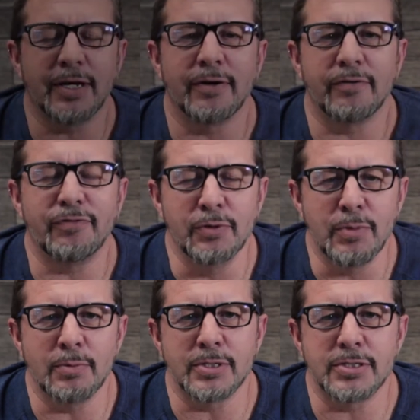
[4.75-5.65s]
a few
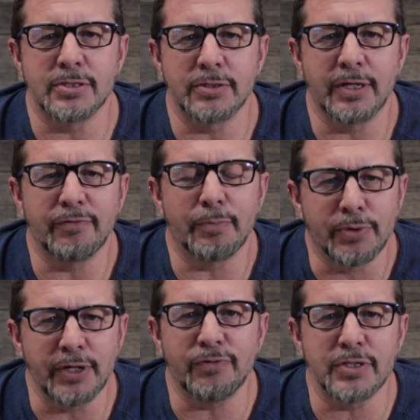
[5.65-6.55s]
moments to give a
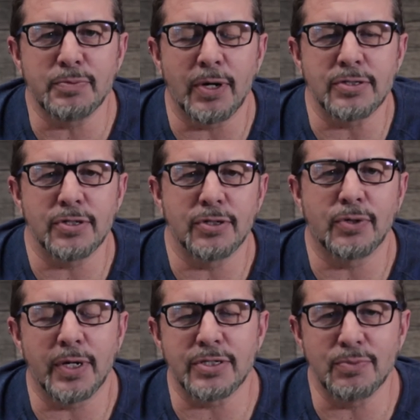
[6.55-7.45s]
brief response to the
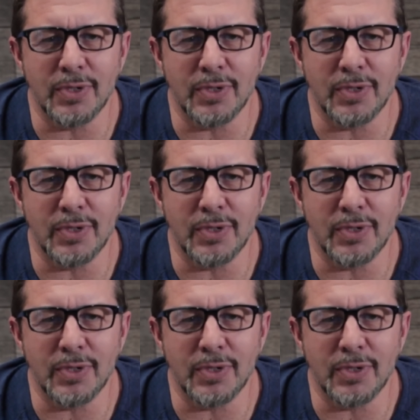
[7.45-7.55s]
question,